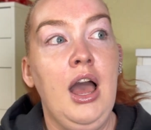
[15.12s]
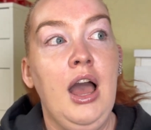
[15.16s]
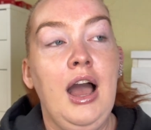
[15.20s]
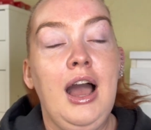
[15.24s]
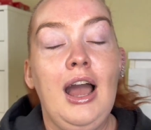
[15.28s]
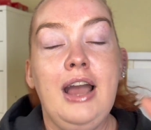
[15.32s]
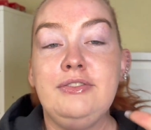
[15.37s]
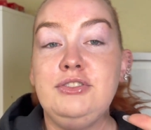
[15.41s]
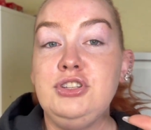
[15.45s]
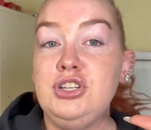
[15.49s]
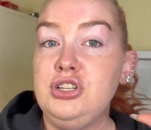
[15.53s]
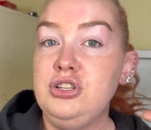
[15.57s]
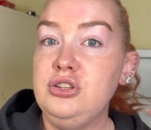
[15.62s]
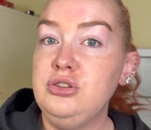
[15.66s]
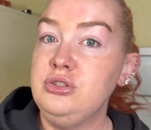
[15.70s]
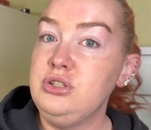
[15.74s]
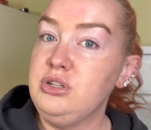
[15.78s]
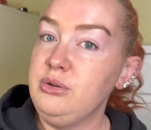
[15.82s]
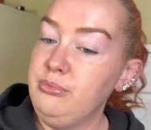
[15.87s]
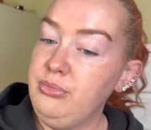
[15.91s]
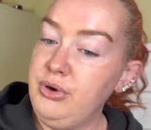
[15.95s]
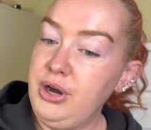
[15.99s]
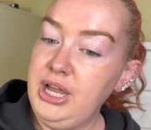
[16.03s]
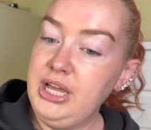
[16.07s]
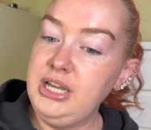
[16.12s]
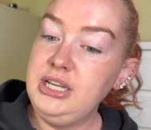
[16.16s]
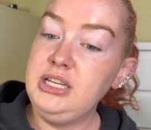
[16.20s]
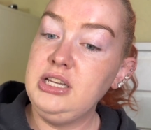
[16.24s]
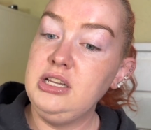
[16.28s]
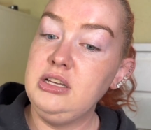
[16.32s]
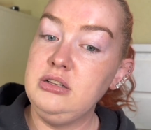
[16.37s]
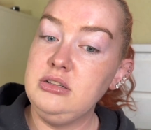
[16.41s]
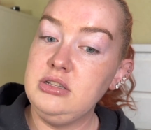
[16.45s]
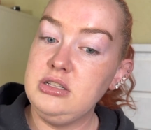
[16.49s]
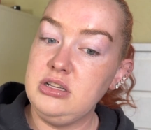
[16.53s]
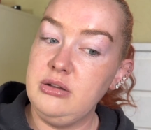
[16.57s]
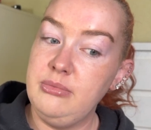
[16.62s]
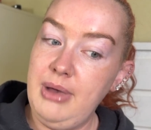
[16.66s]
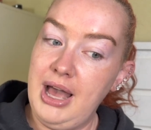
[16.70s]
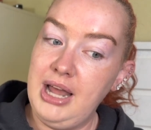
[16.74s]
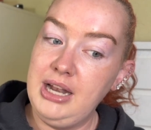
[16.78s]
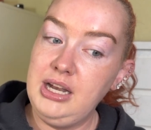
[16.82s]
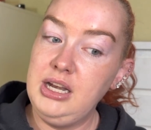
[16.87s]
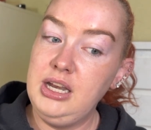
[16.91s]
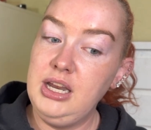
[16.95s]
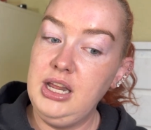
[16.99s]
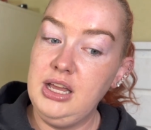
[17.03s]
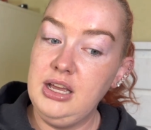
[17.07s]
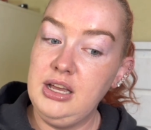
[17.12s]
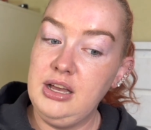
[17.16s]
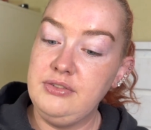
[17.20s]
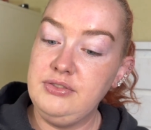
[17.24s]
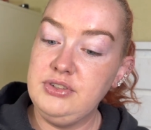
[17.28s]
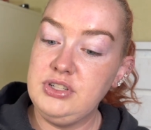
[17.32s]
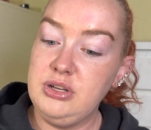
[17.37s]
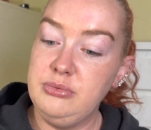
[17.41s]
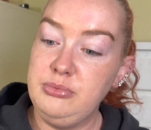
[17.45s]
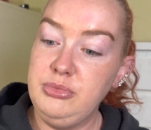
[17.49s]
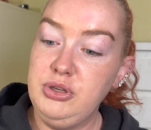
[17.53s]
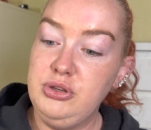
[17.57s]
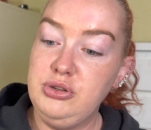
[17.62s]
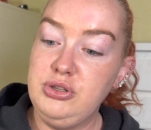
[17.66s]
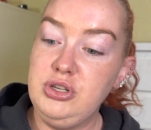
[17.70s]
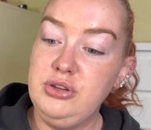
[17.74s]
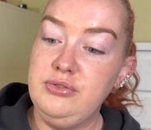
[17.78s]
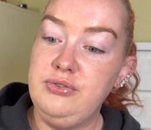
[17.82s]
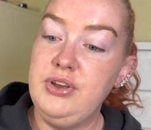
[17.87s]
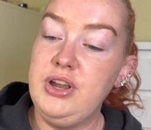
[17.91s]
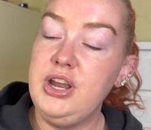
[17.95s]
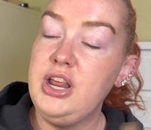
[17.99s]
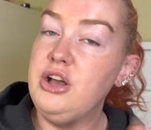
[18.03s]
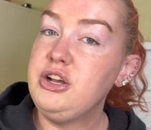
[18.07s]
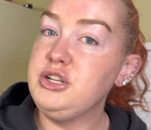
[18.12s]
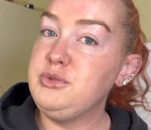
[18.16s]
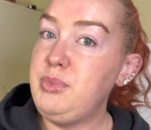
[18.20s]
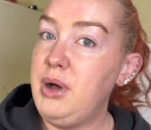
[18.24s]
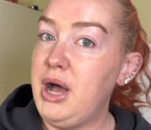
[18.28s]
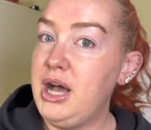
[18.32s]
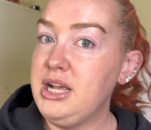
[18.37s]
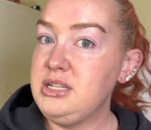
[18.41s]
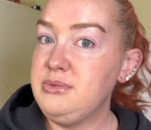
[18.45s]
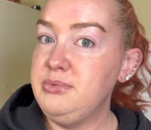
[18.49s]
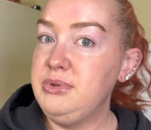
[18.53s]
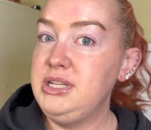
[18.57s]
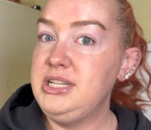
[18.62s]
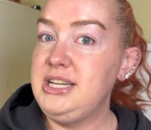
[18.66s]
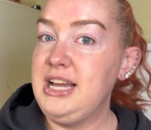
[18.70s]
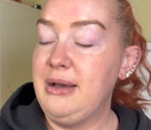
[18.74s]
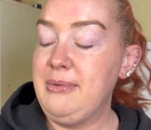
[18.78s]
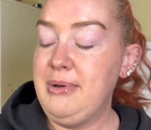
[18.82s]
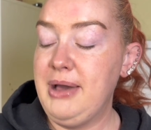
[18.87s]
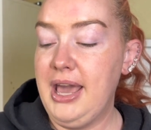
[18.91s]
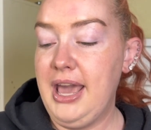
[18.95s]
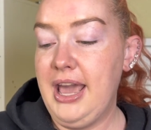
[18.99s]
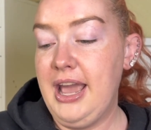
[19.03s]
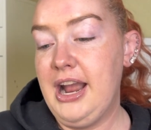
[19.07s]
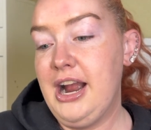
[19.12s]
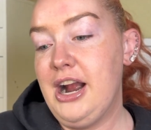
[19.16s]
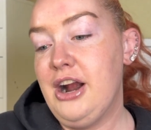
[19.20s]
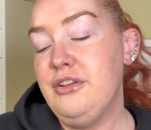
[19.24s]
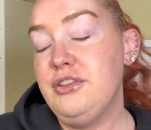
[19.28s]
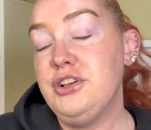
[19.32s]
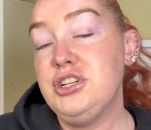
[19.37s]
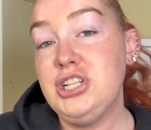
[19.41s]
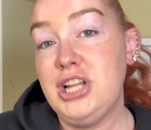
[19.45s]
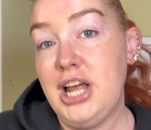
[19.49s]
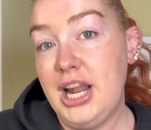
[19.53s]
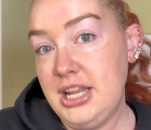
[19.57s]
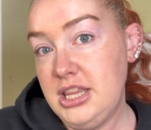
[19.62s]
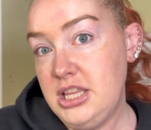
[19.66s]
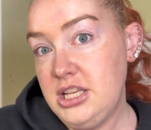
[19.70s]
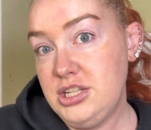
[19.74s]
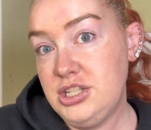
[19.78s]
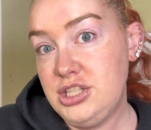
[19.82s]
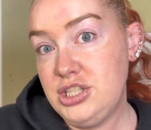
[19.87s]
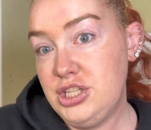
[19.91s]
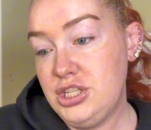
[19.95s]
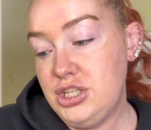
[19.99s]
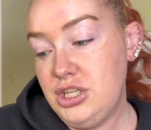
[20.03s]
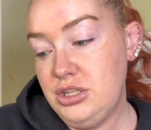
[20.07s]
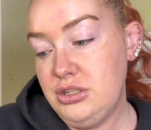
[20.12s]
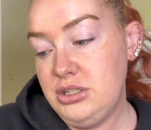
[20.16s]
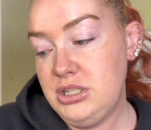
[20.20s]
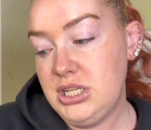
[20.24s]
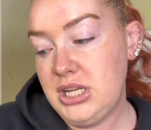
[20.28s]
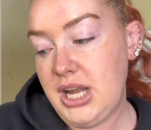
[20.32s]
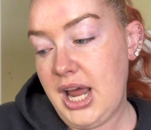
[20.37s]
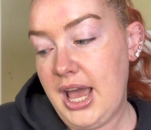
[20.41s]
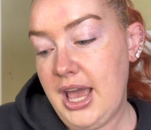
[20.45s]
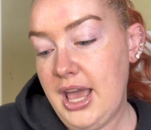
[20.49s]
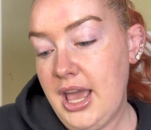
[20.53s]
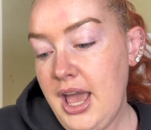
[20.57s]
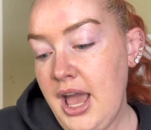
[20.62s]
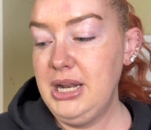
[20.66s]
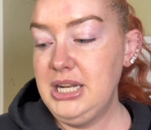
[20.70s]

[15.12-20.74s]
I have to do some brand deals, some editing of some YouTube videos, possibly dye my hair. There's a lot of things to do today.